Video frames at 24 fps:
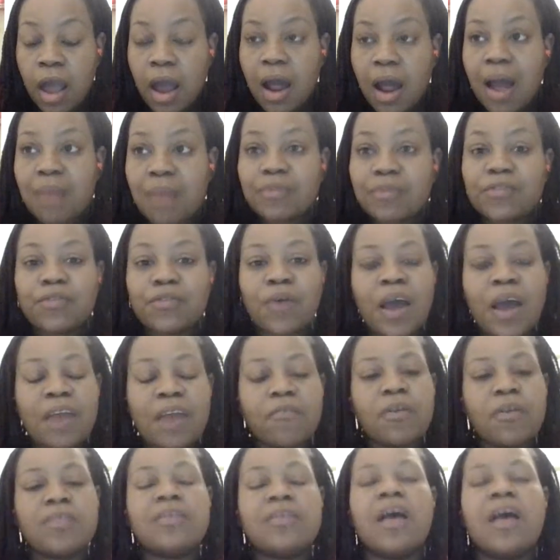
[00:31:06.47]
I'm
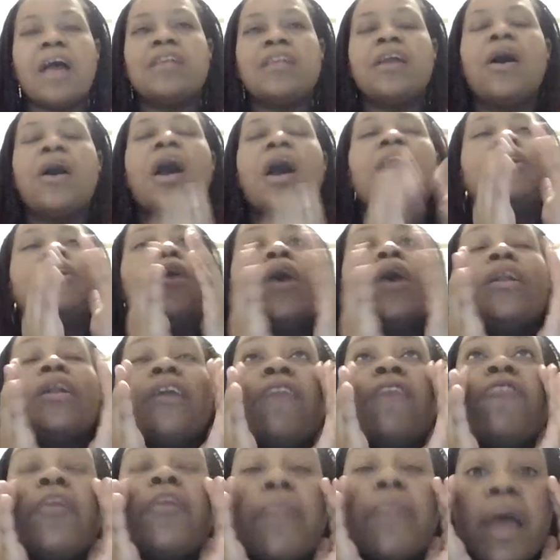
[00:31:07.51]
trying to, now I know I
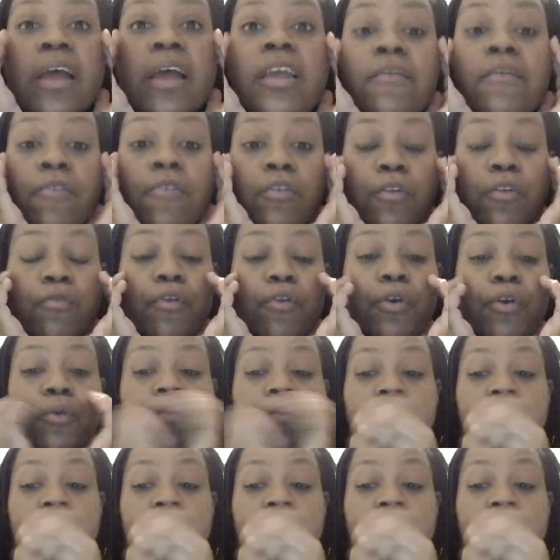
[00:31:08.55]
definitely met Eva LaRue.